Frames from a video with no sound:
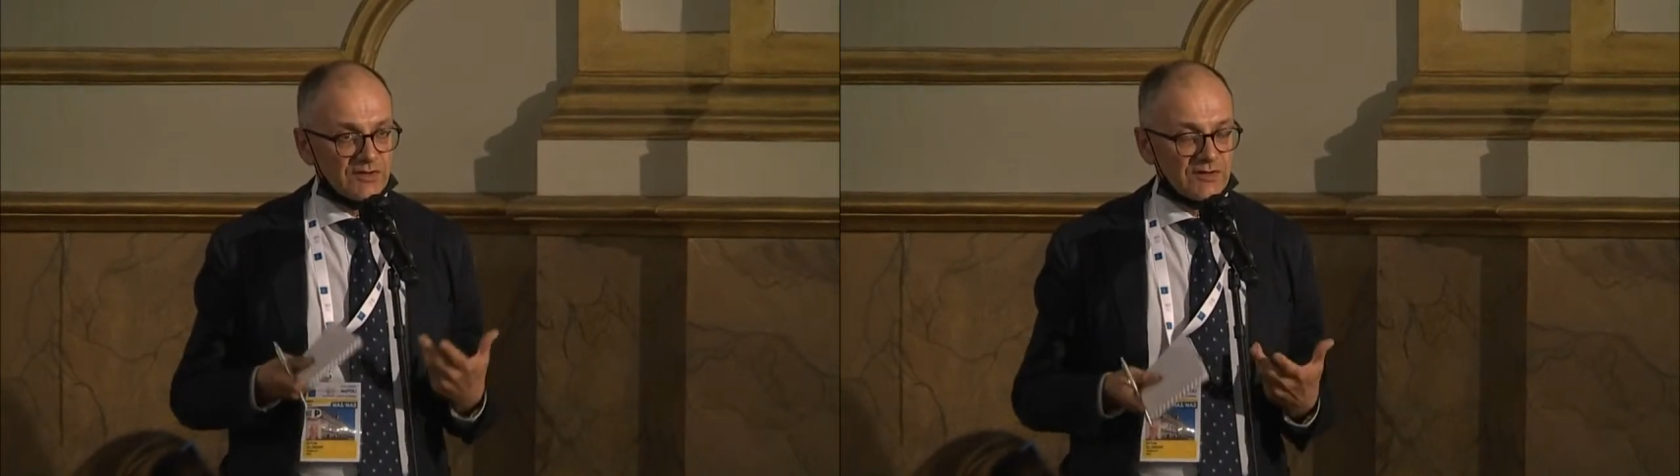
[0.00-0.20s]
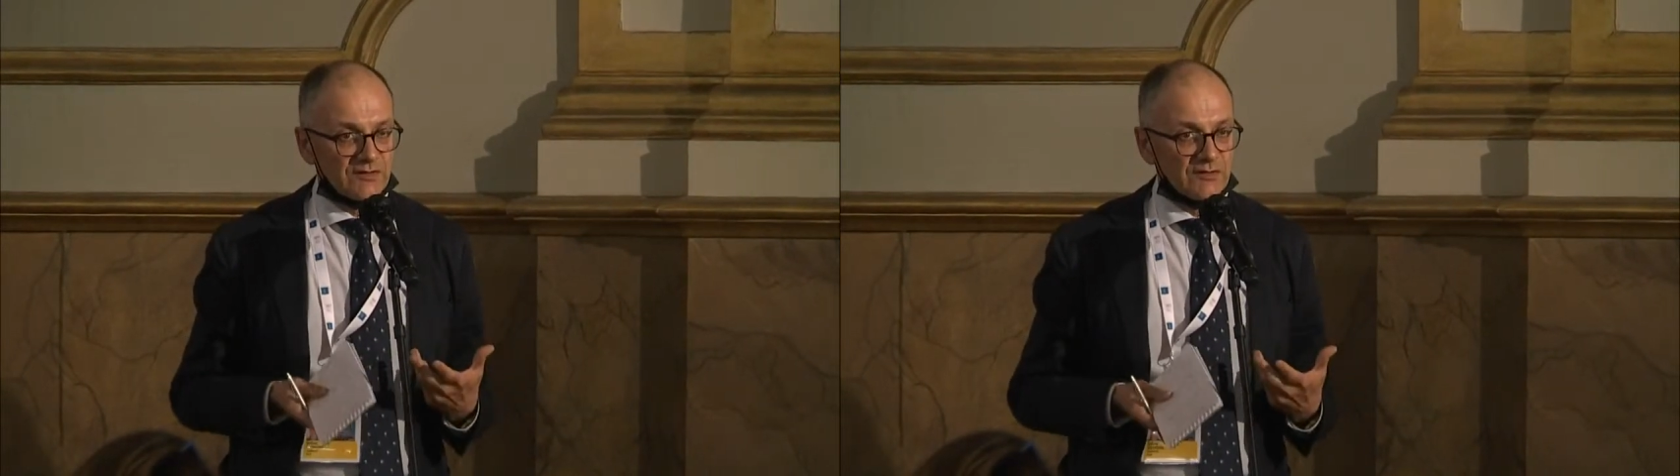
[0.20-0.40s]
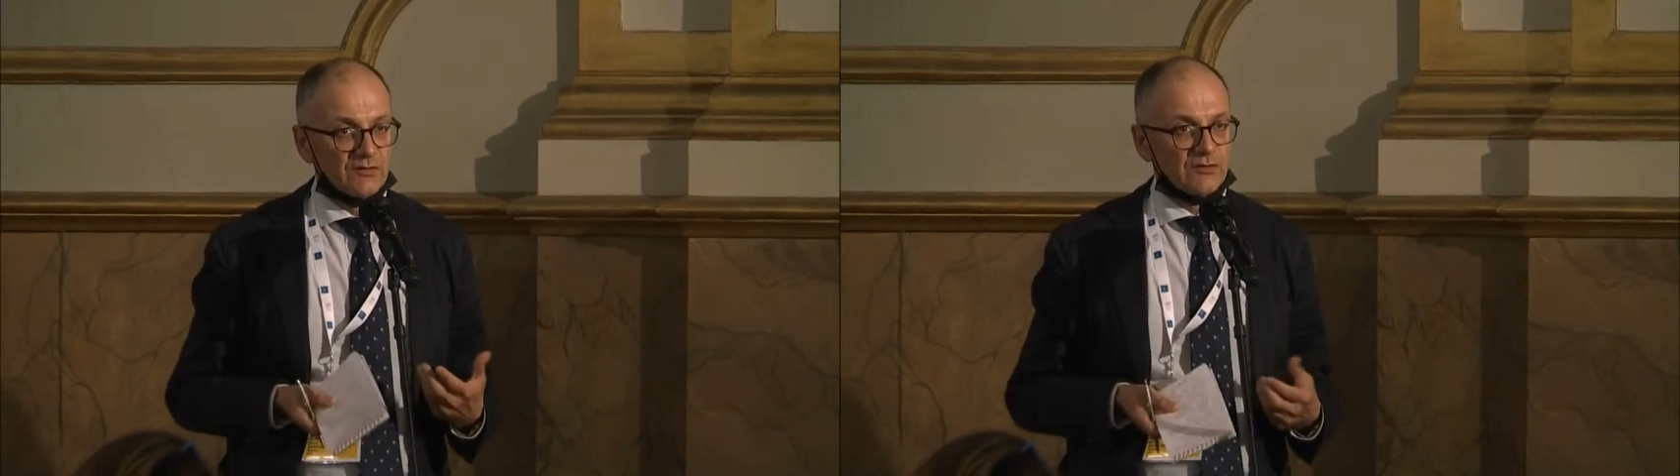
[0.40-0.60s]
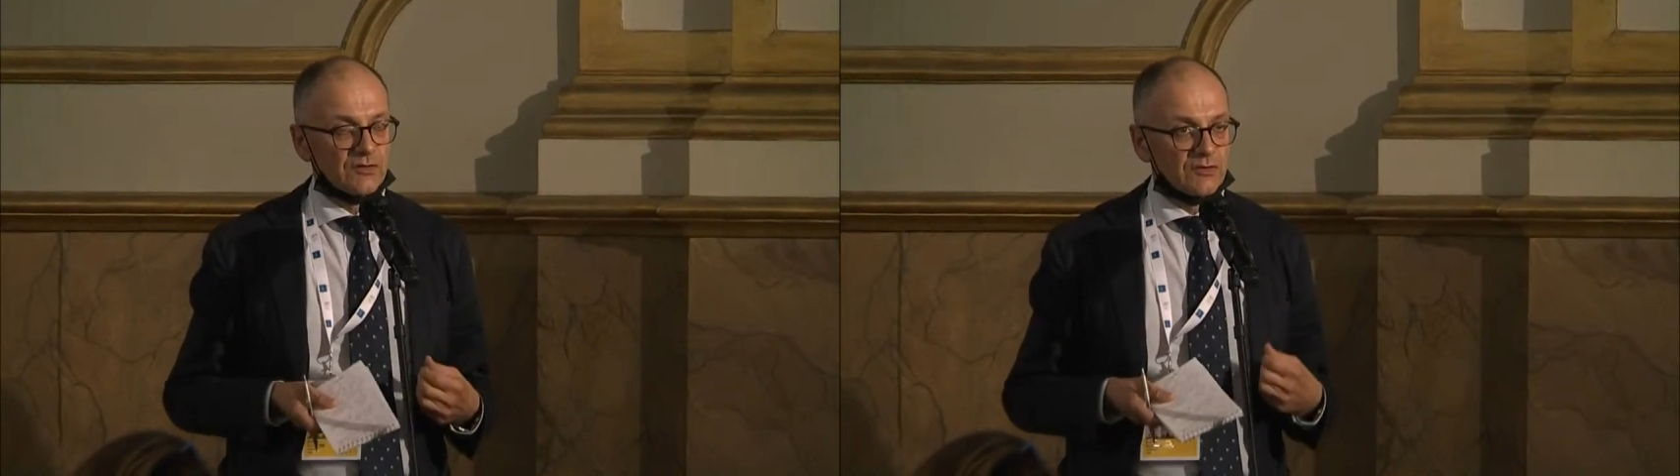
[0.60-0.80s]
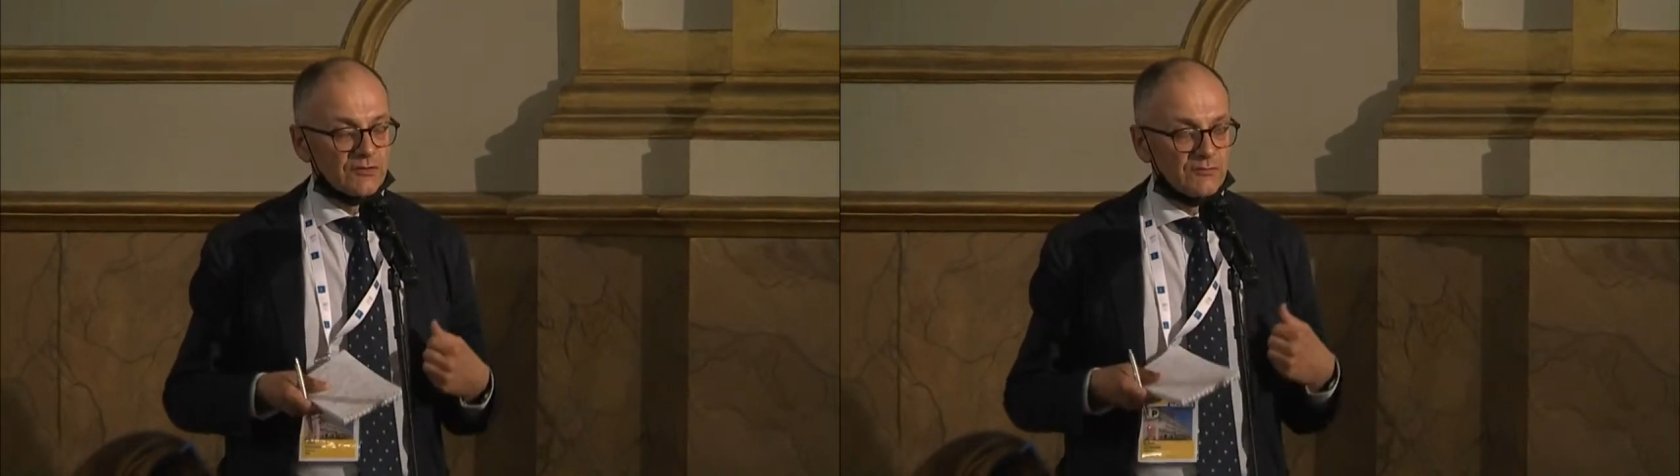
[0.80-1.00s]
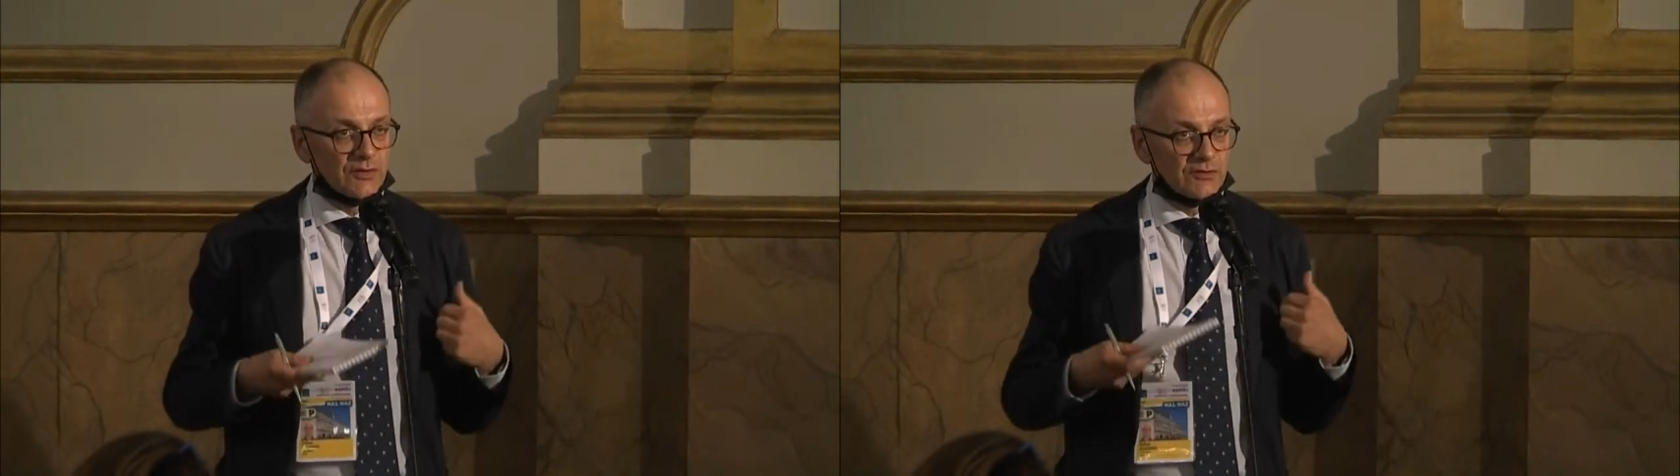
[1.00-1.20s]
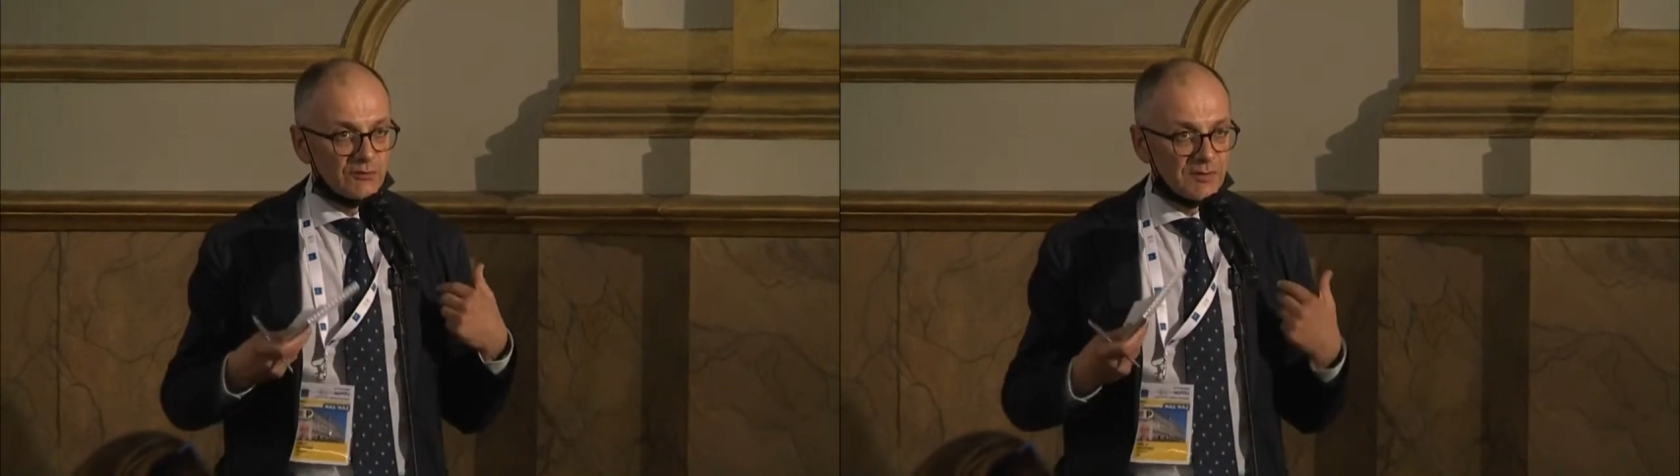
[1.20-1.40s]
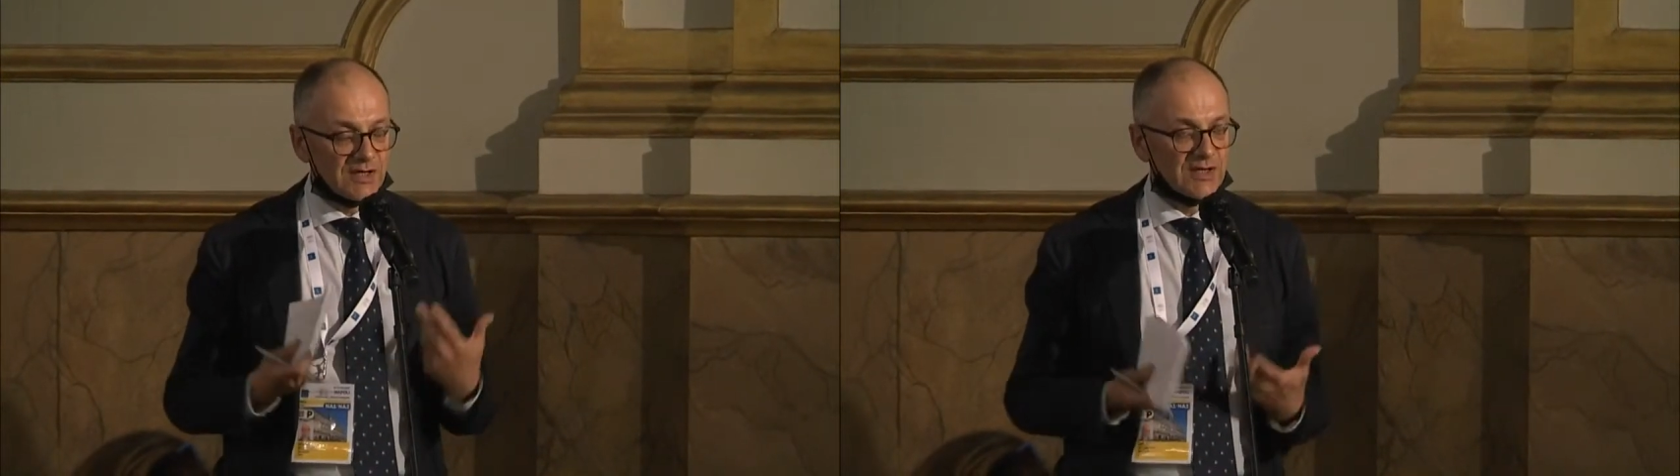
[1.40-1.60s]
the effort for
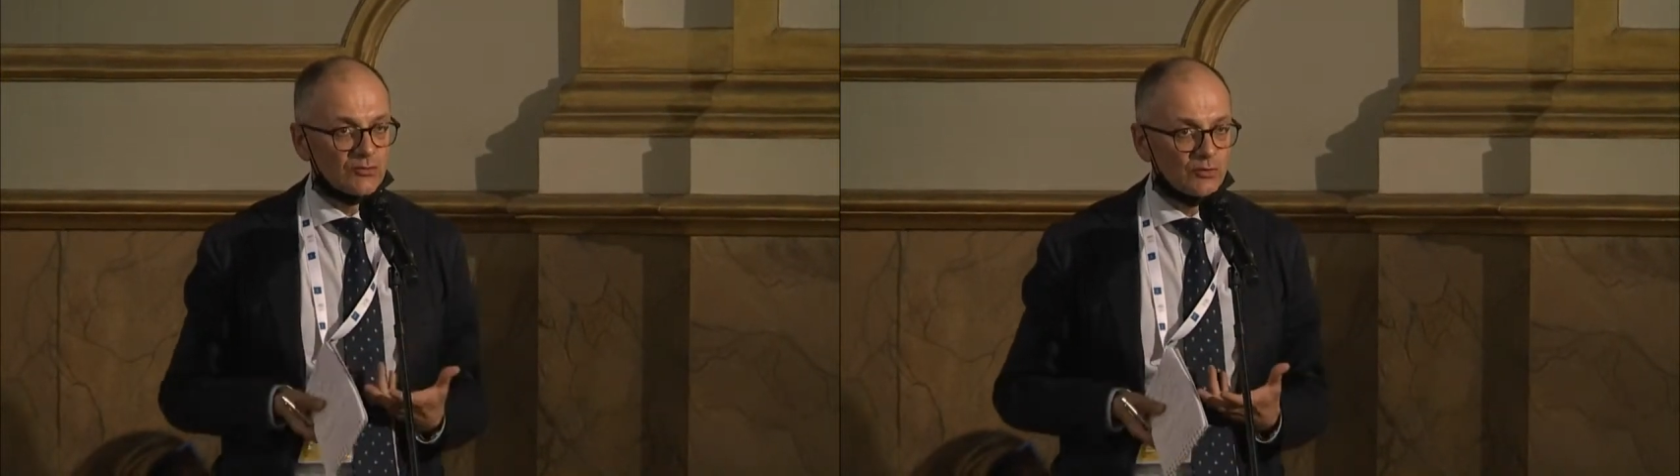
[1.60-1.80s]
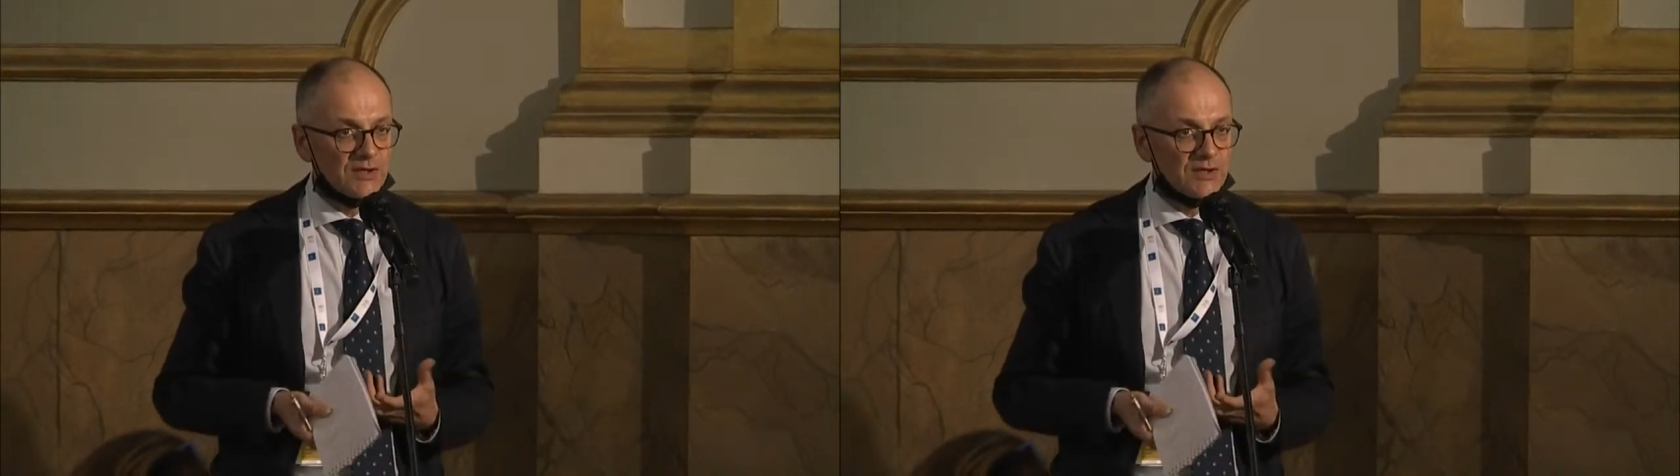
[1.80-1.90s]
decarbonization